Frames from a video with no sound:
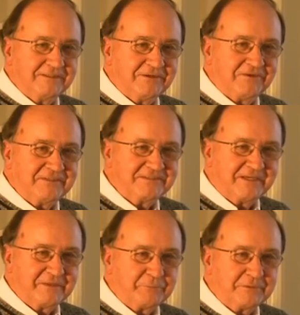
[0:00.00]
and all these
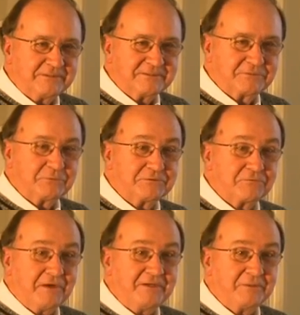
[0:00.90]
other places was
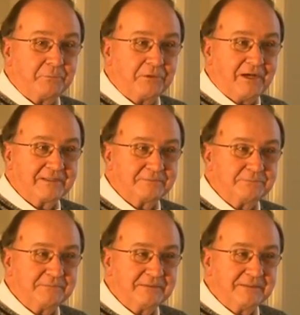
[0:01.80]
trying to block him
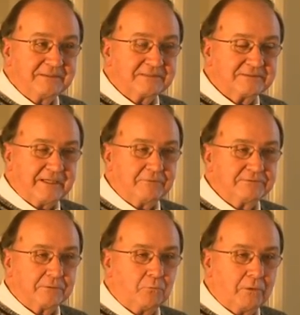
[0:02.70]
because that was
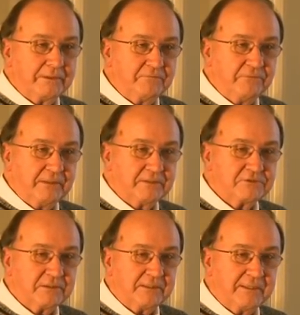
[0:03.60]
the one advantage
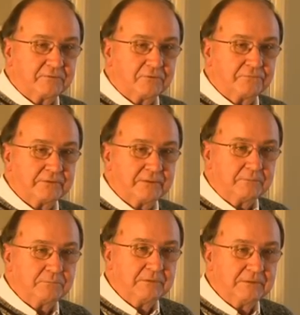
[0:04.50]
they had over him,